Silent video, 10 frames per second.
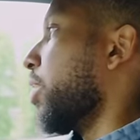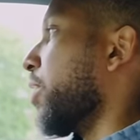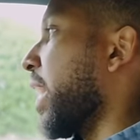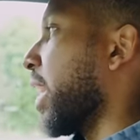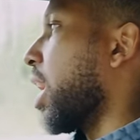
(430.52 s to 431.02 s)

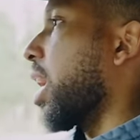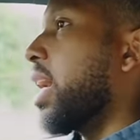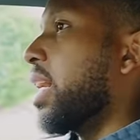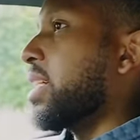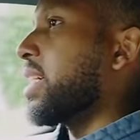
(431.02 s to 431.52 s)
their
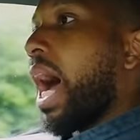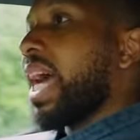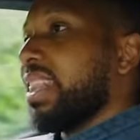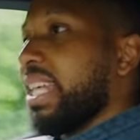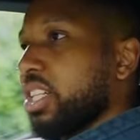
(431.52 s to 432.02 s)
cars.
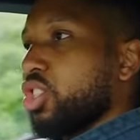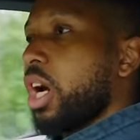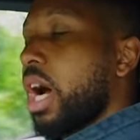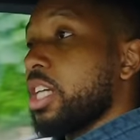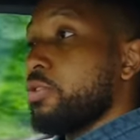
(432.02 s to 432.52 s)
I think this
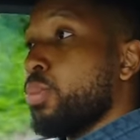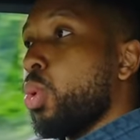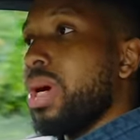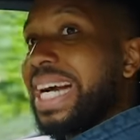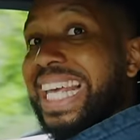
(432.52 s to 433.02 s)
car is
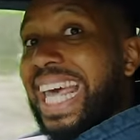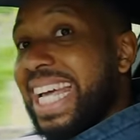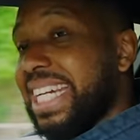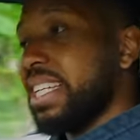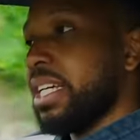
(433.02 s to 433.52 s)
more
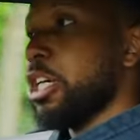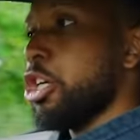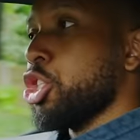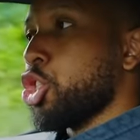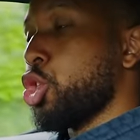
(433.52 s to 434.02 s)
akin
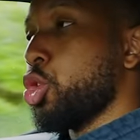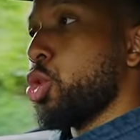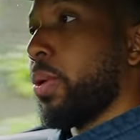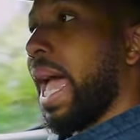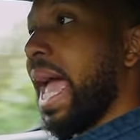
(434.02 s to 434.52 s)

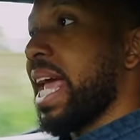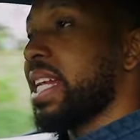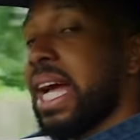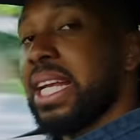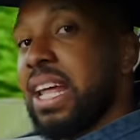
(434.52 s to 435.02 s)
to a
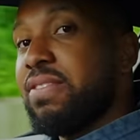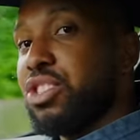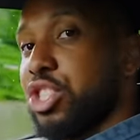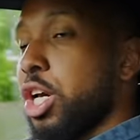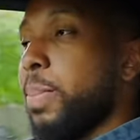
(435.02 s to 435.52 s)

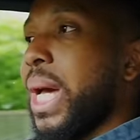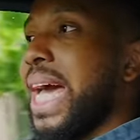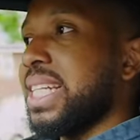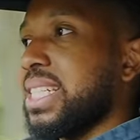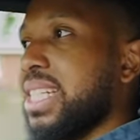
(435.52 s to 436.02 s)
911 Turbo
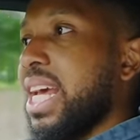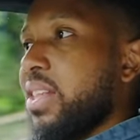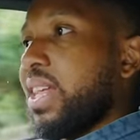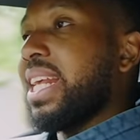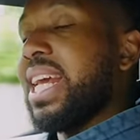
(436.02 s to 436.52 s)
S
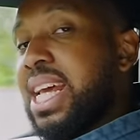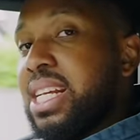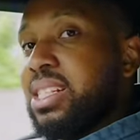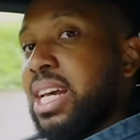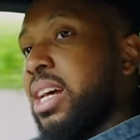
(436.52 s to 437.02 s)
than it
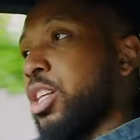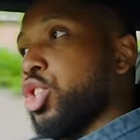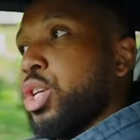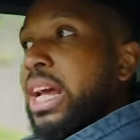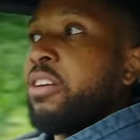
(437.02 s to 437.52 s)
is uh,
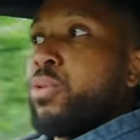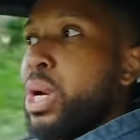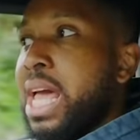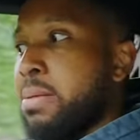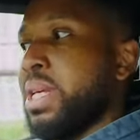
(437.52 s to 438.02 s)
to like a
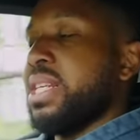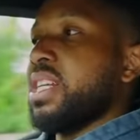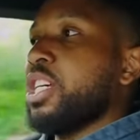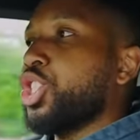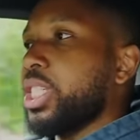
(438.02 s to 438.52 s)
488
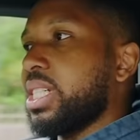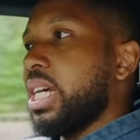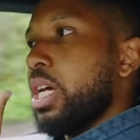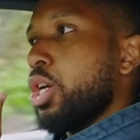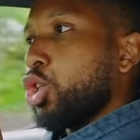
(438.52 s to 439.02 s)
Pista. It just
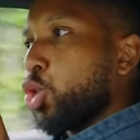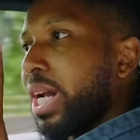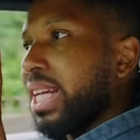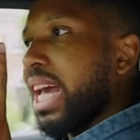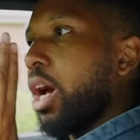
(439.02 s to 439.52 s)

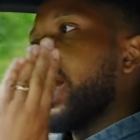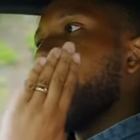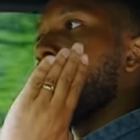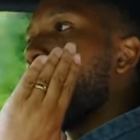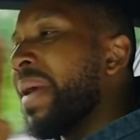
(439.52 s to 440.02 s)
trying to get
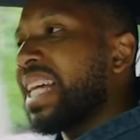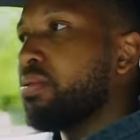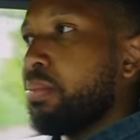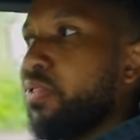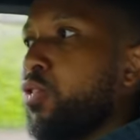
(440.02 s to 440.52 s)
okay the
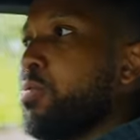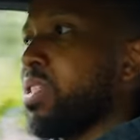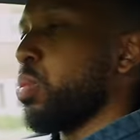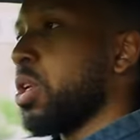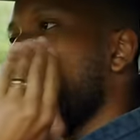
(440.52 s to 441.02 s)
maximum
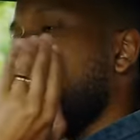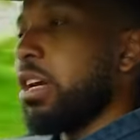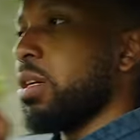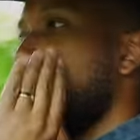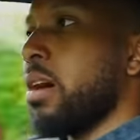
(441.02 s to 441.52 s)
performance we're not
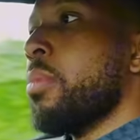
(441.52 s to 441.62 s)
caring about